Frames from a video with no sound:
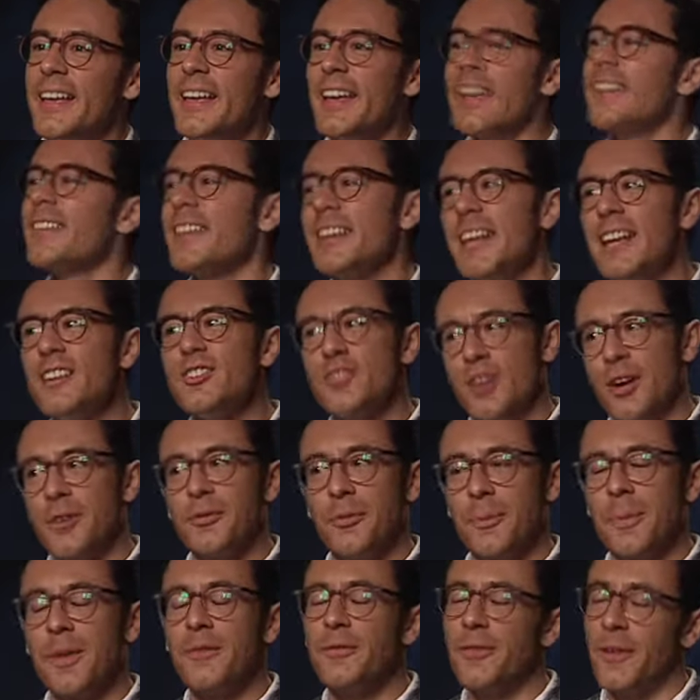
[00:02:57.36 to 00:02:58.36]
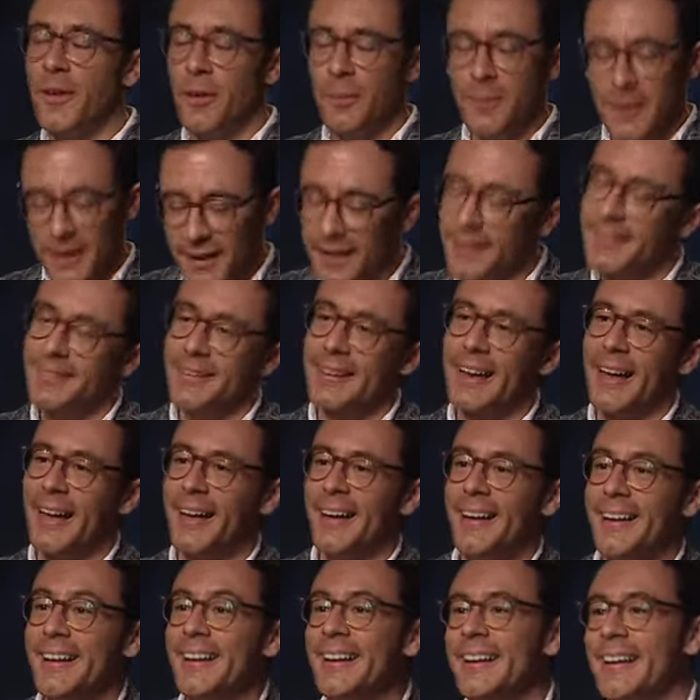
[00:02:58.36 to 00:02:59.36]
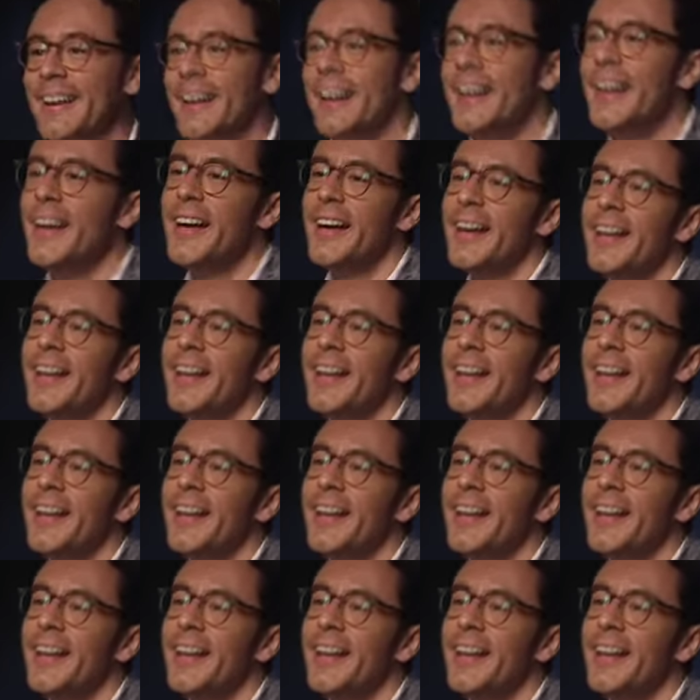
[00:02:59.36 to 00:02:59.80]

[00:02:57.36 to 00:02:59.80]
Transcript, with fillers: It's an in-joke from the film, in case you get